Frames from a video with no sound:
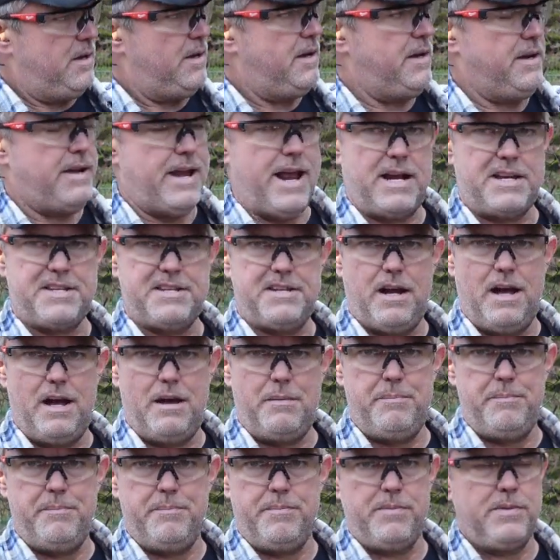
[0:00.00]
Next
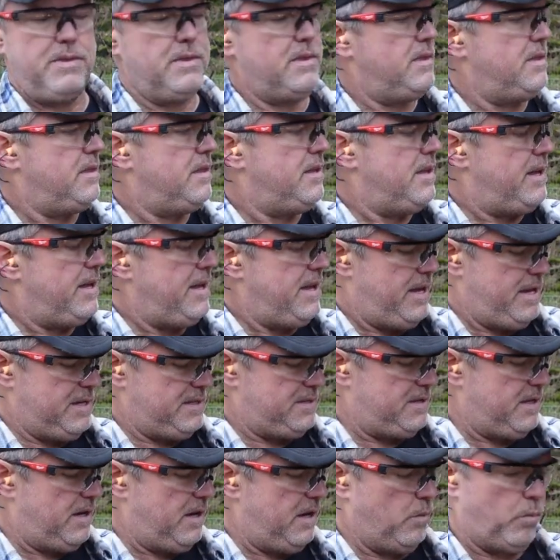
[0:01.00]
up is
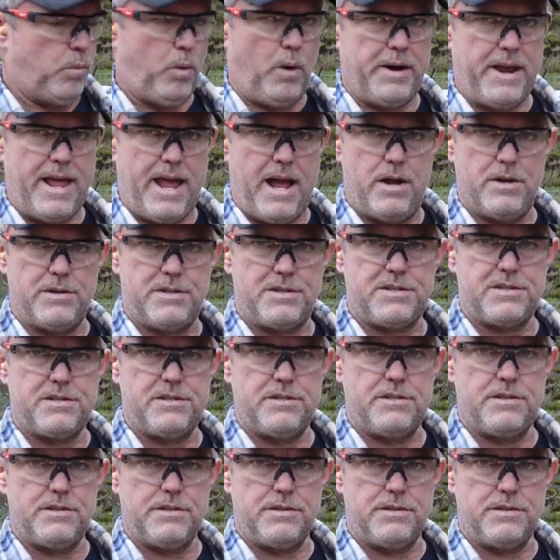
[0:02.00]
the 1 ounce